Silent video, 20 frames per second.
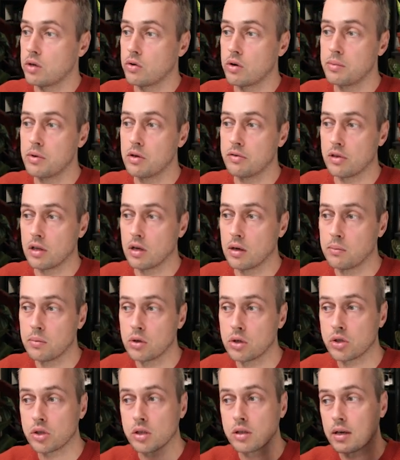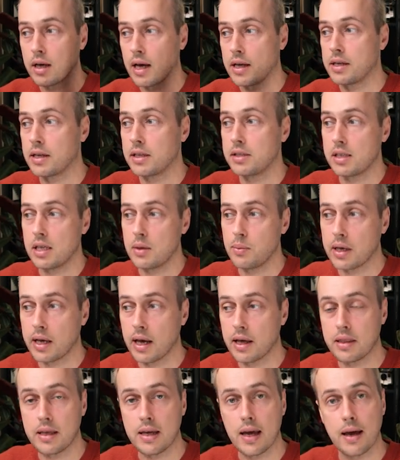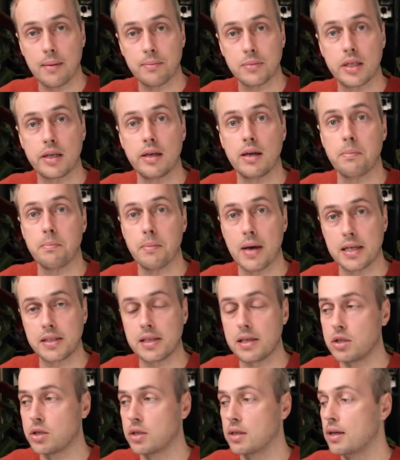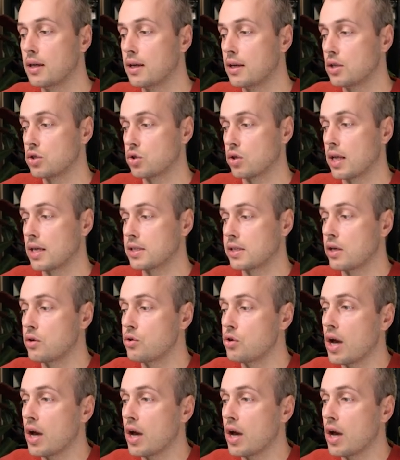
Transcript: we remove the numbers and you can see we get the empty message. So that's how